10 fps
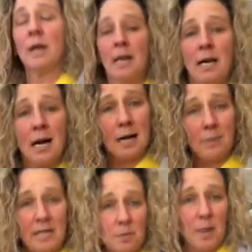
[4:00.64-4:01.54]
I raised
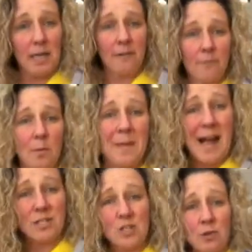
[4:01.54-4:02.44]
money for Mass
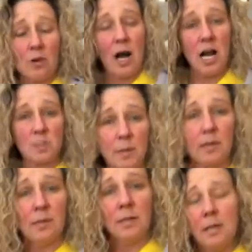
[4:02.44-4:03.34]
General Hospital.
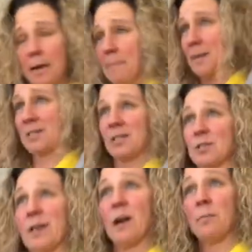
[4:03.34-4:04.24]
My sister
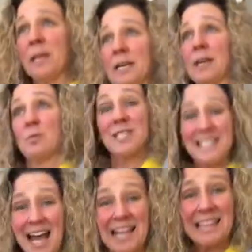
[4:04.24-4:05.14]
helped me. It was
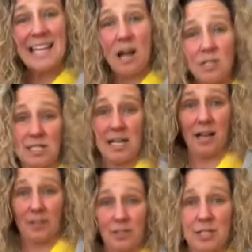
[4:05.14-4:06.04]

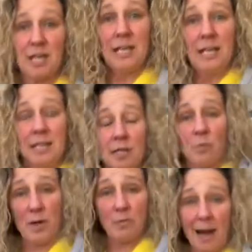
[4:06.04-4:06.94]
$10,000 that we
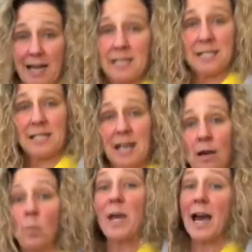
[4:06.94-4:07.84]
raised, and we
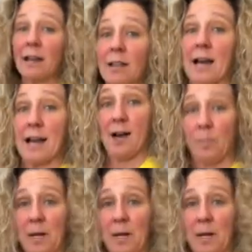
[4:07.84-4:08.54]
had a lot of help.